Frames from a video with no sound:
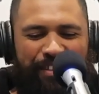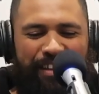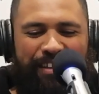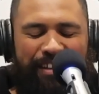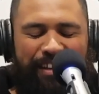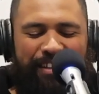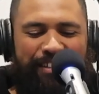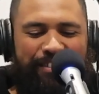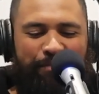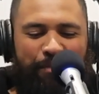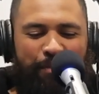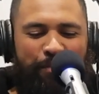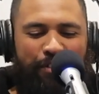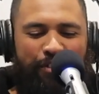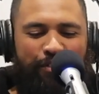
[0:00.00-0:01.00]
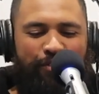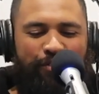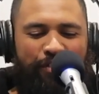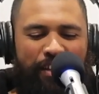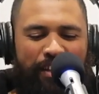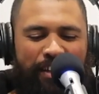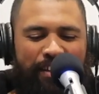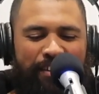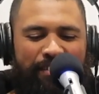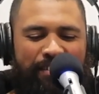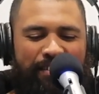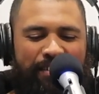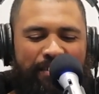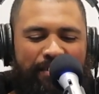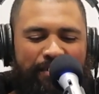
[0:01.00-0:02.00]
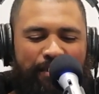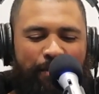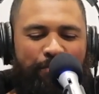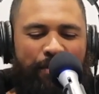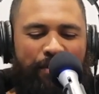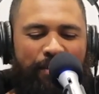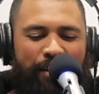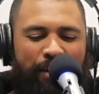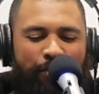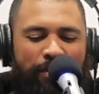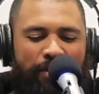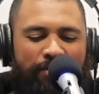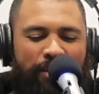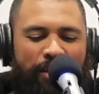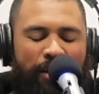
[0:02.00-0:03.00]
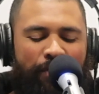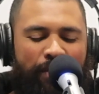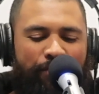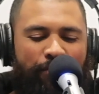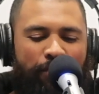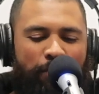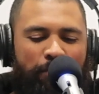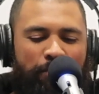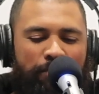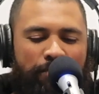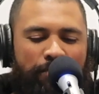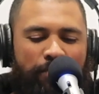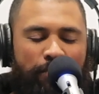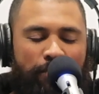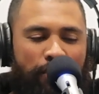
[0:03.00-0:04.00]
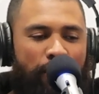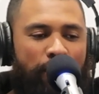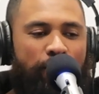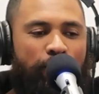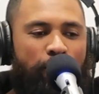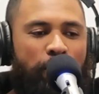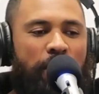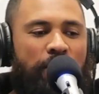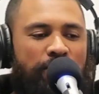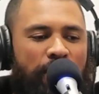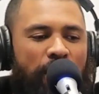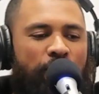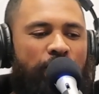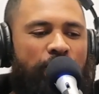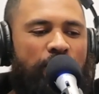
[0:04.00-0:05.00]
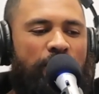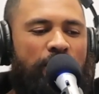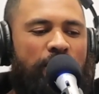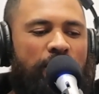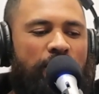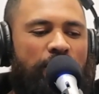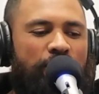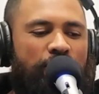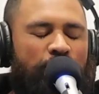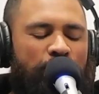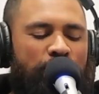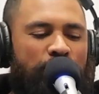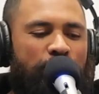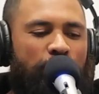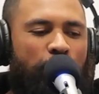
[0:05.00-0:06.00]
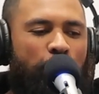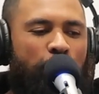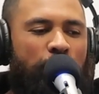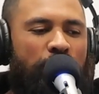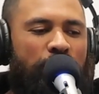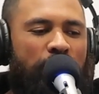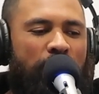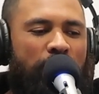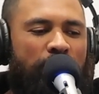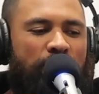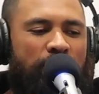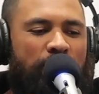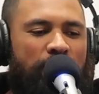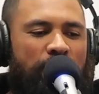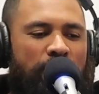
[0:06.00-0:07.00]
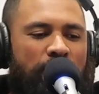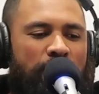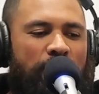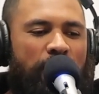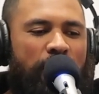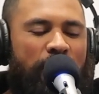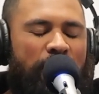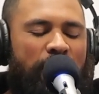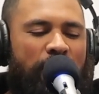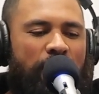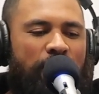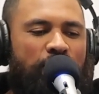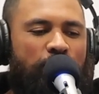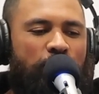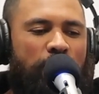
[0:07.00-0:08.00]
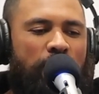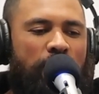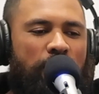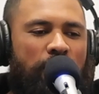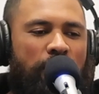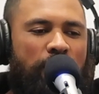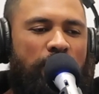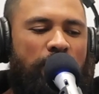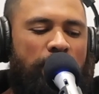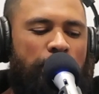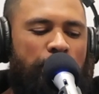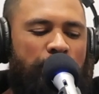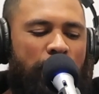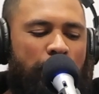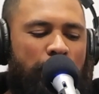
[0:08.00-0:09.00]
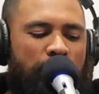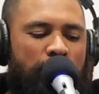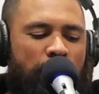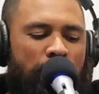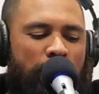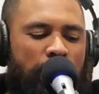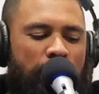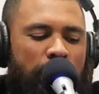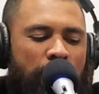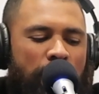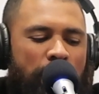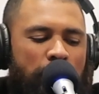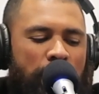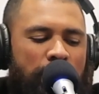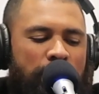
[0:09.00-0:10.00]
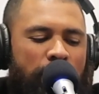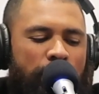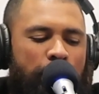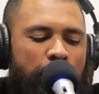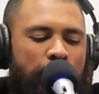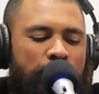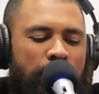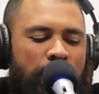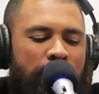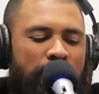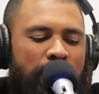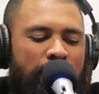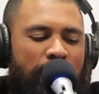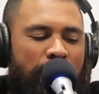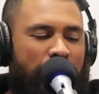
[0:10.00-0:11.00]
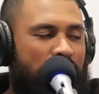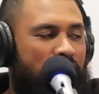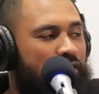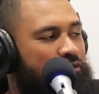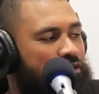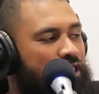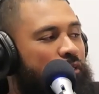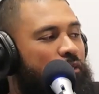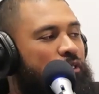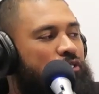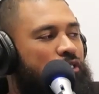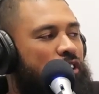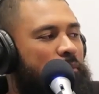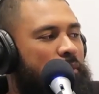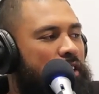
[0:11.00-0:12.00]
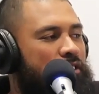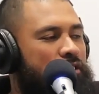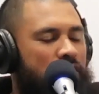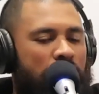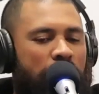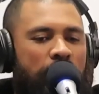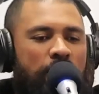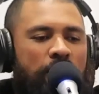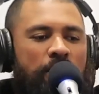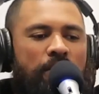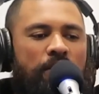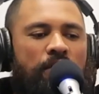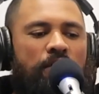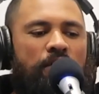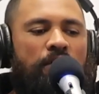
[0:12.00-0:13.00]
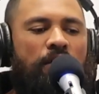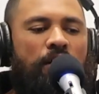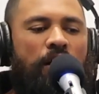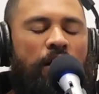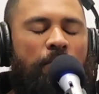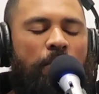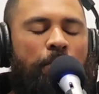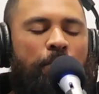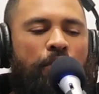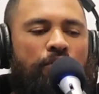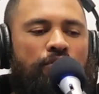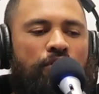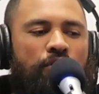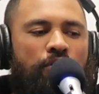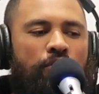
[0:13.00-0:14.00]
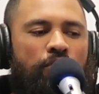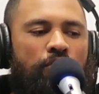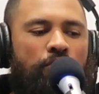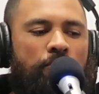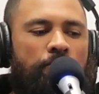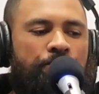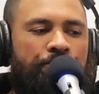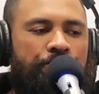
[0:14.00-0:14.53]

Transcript: that's a blooming huge thing, and something that I want to take away from, for myself, to just reach out. And I just want to tap into myself personally, and we were talking about it tonight. I'm a person who,